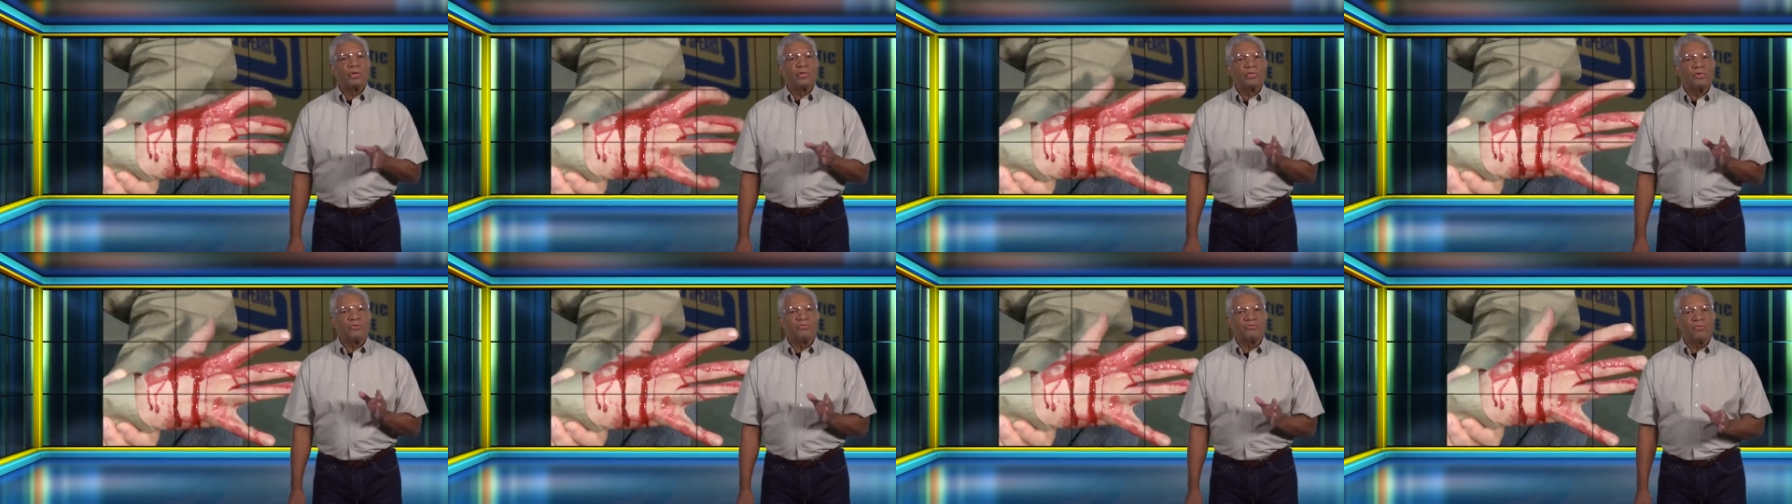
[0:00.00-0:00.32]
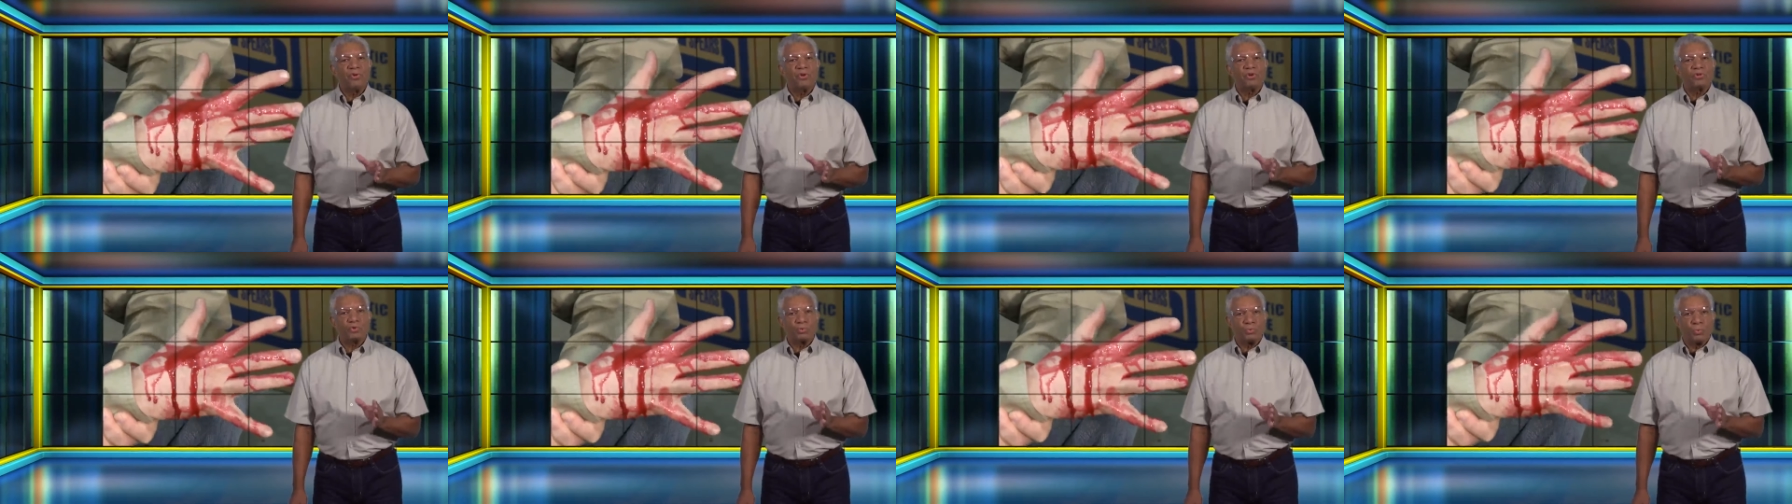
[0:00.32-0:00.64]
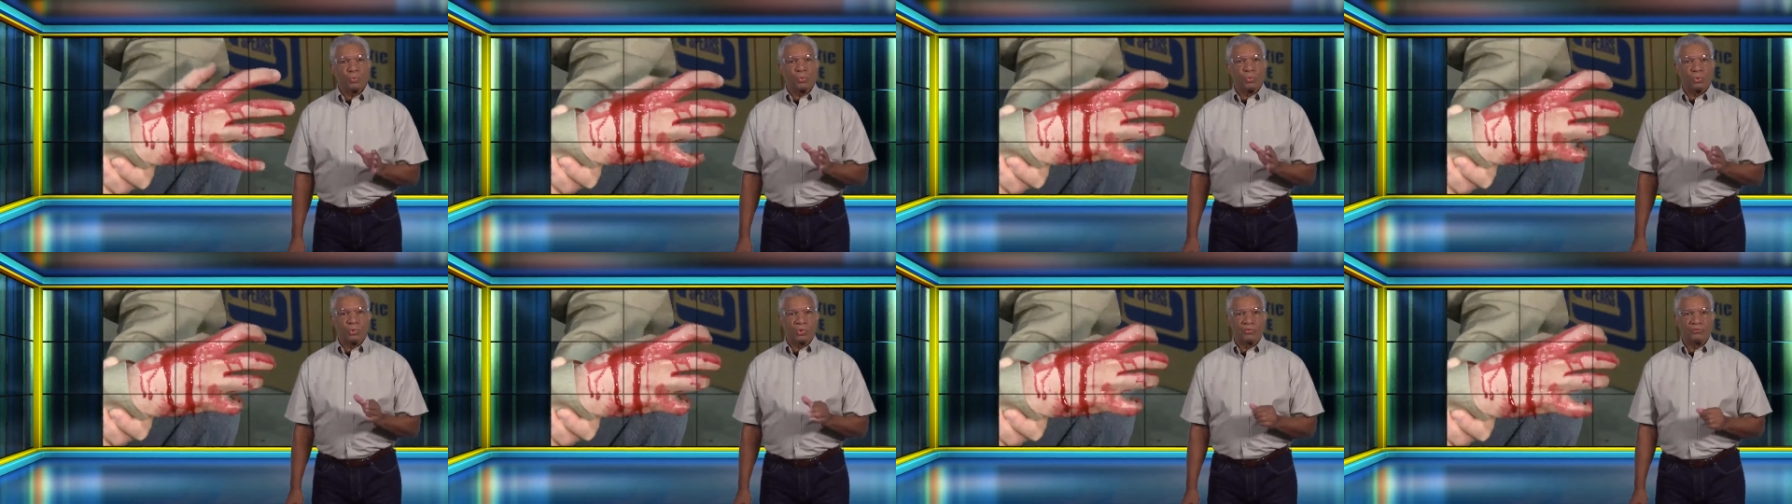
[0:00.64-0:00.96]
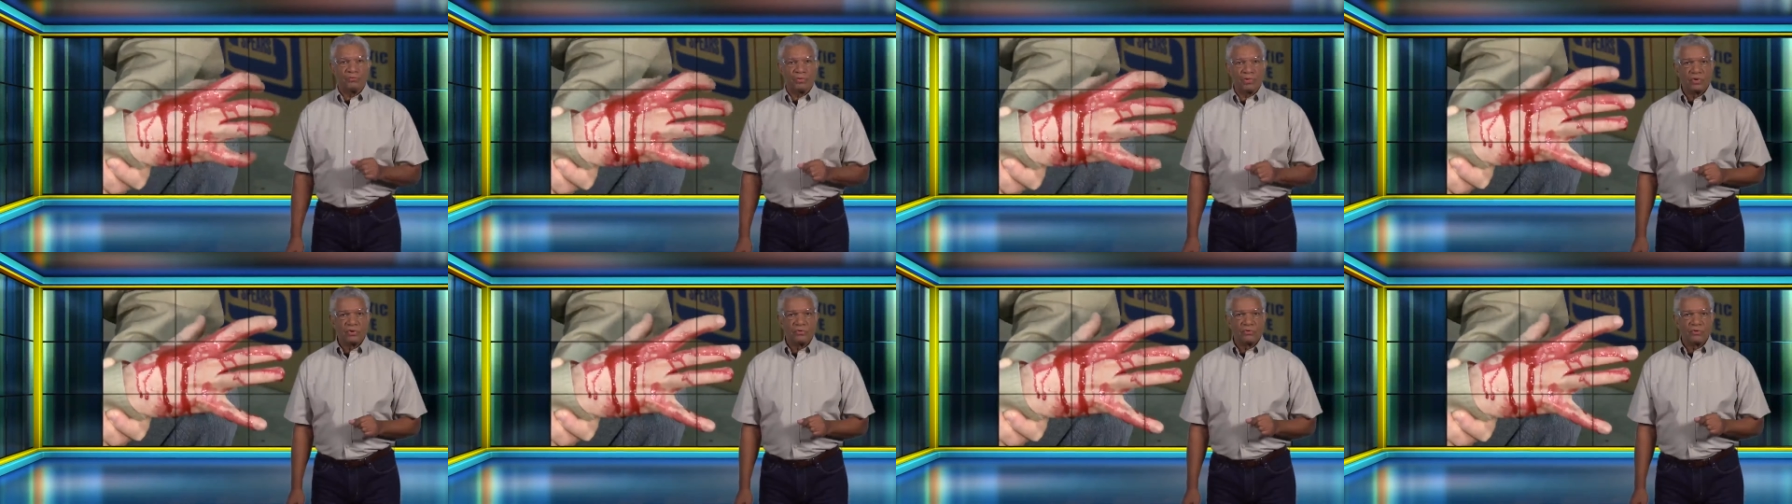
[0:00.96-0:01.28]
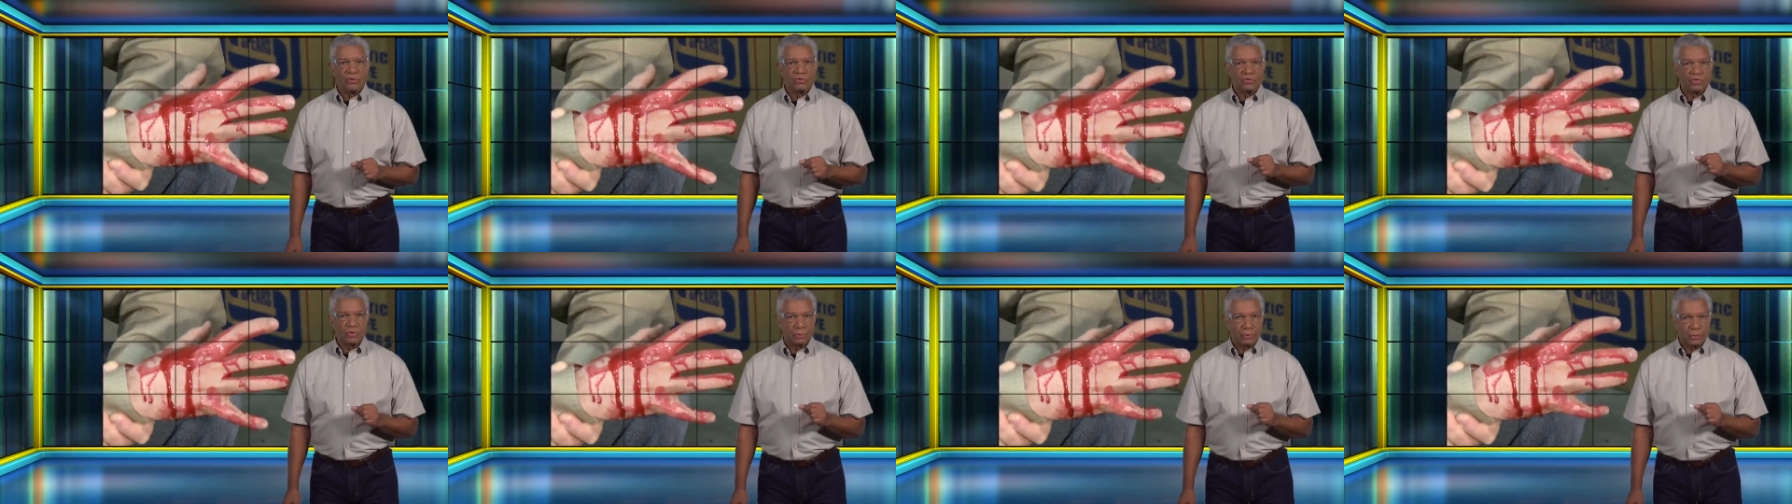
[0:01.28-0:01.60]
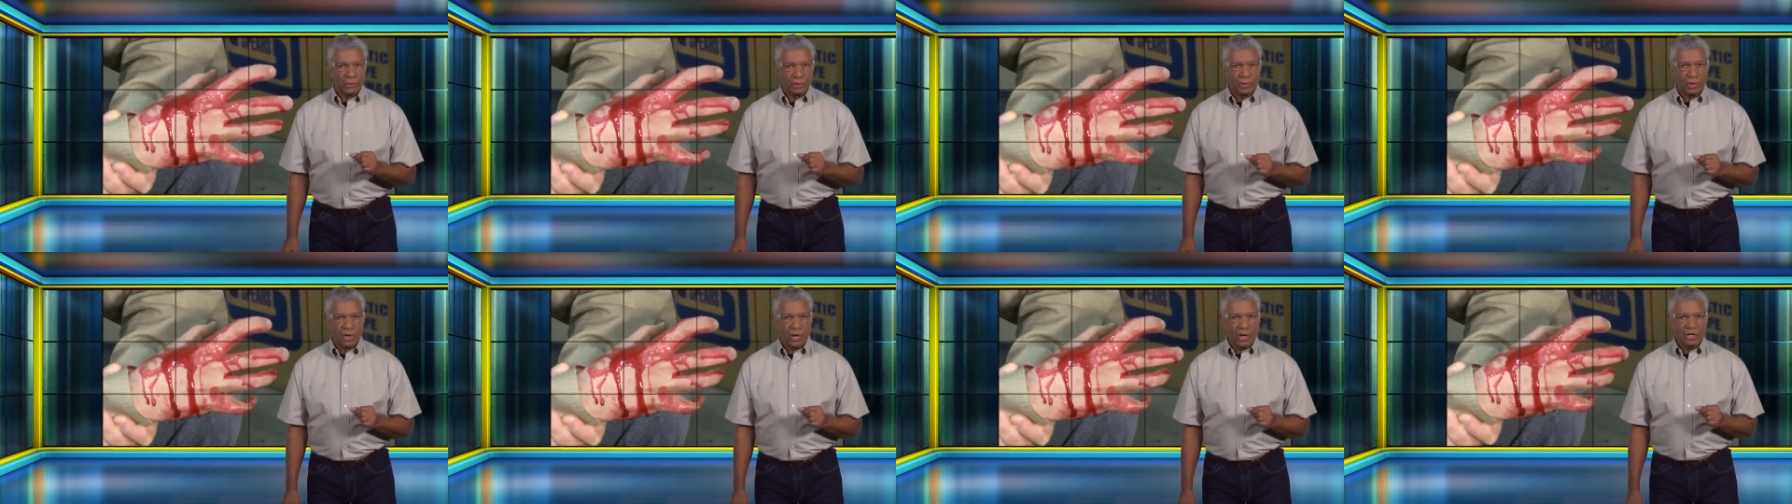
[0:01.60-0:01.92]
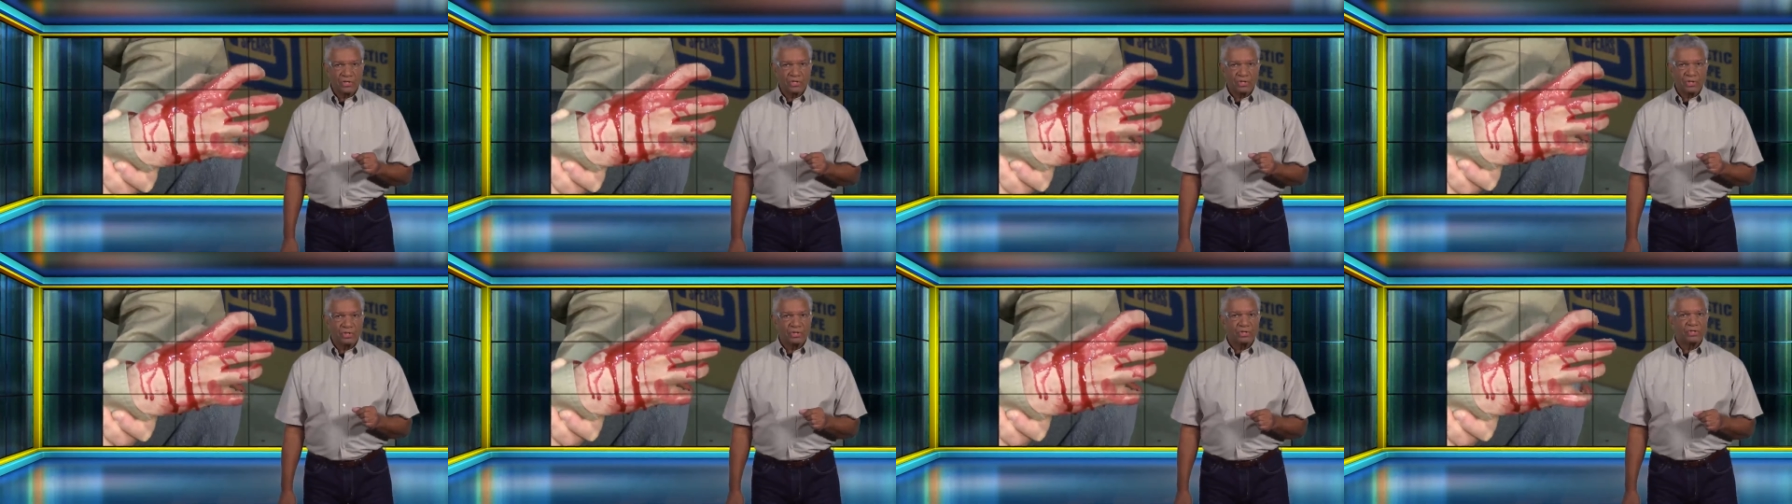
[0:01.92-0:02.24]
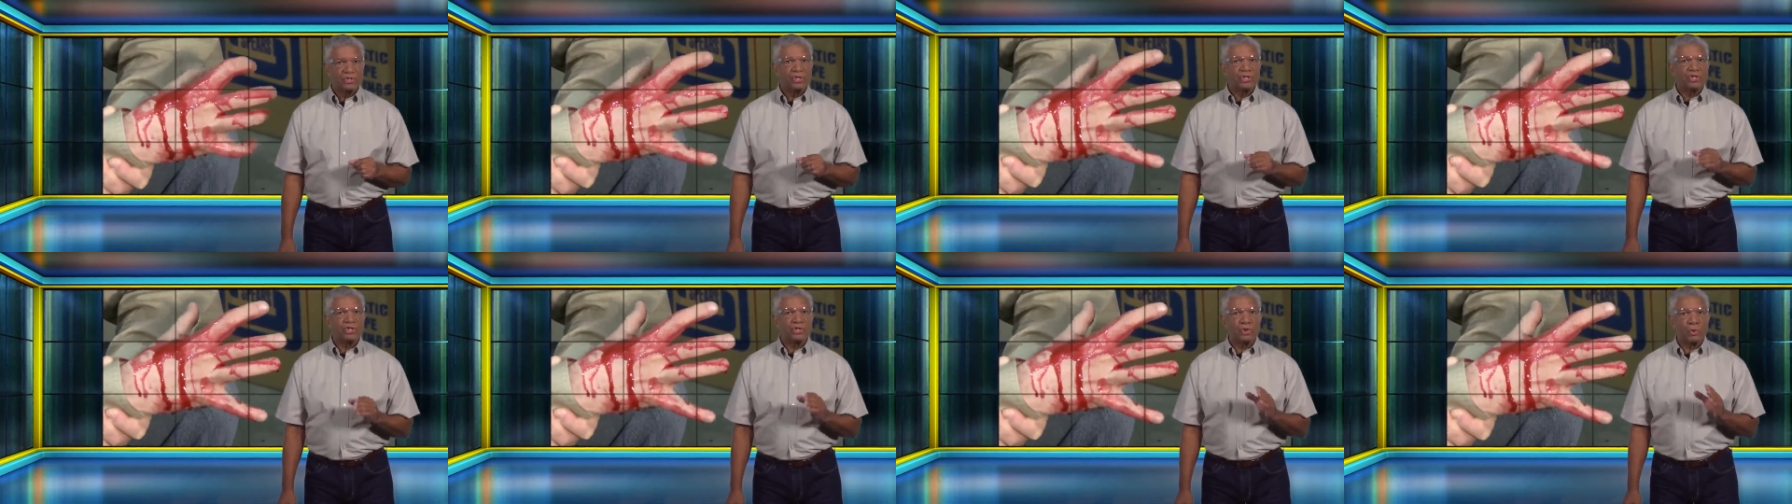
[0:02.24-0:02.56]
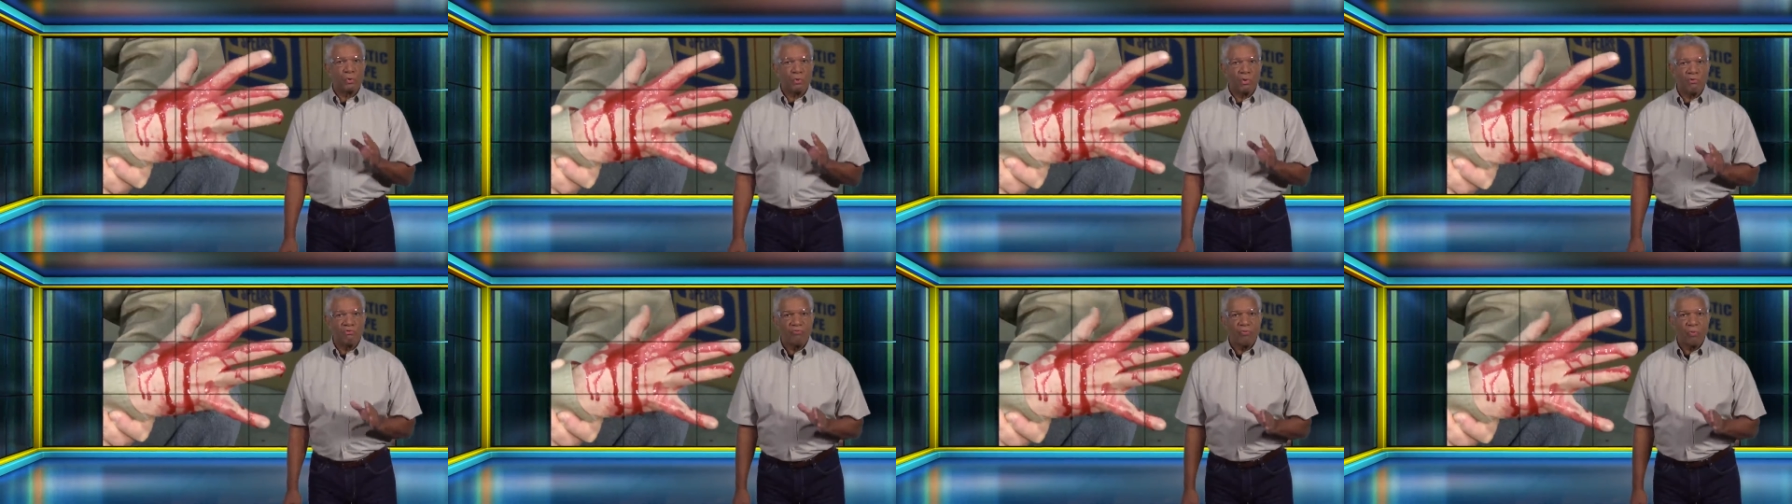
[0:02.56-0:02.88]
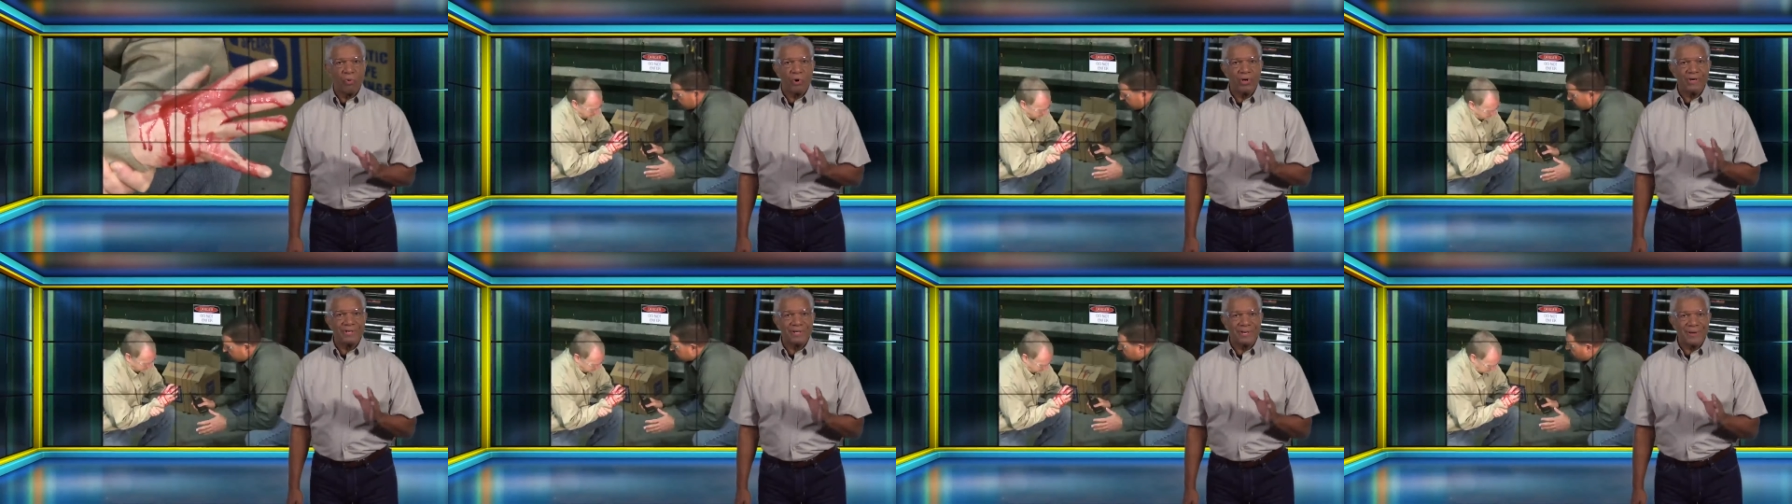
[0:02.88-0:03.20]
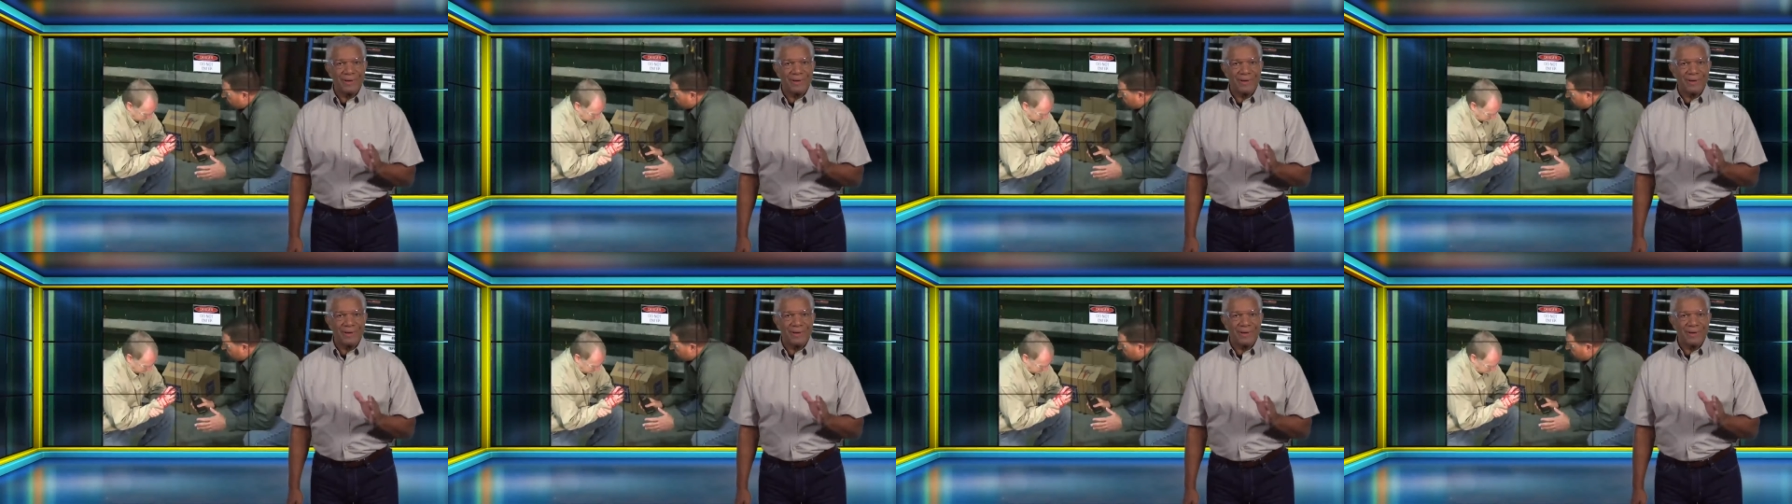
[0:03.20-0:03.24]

The first rule of universal precautions is to avoid